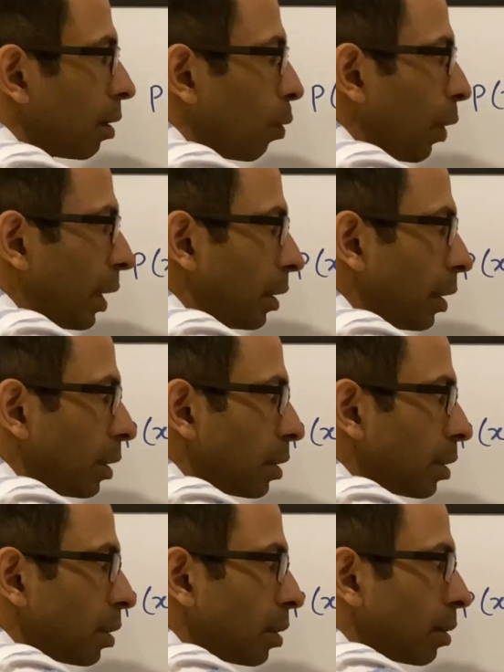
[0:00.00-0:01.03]
when
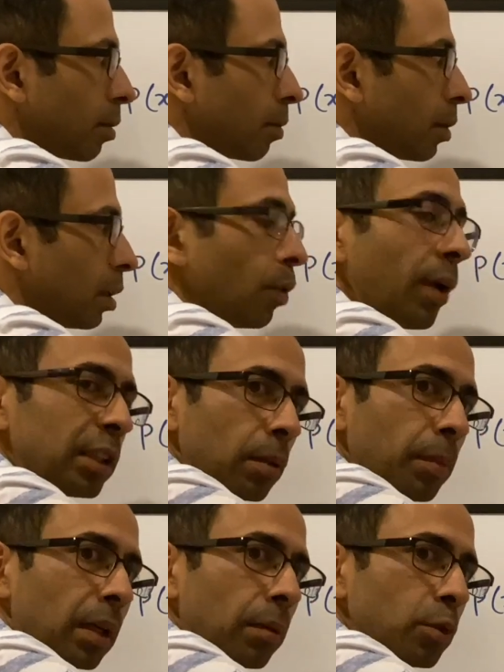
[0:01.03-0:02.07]
this divisor
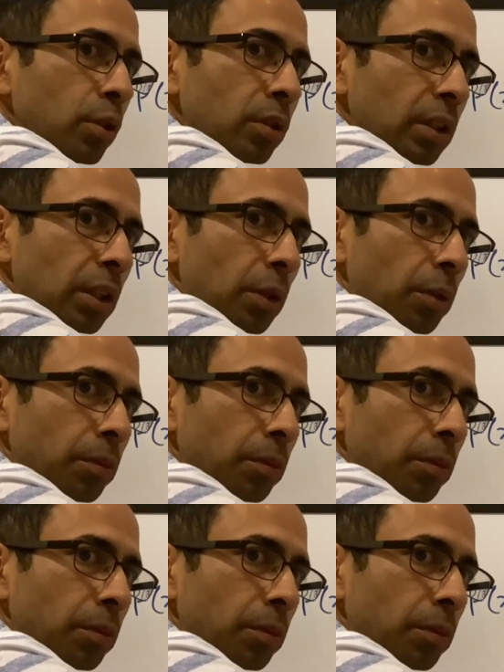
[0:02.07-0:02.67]
becomes 0.